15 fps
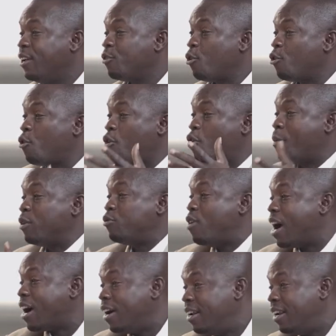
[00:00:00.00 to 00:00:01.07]
Don't know much
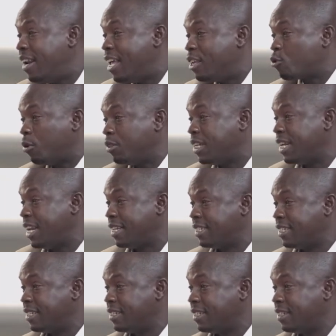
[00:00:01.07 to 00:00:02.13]
less containers.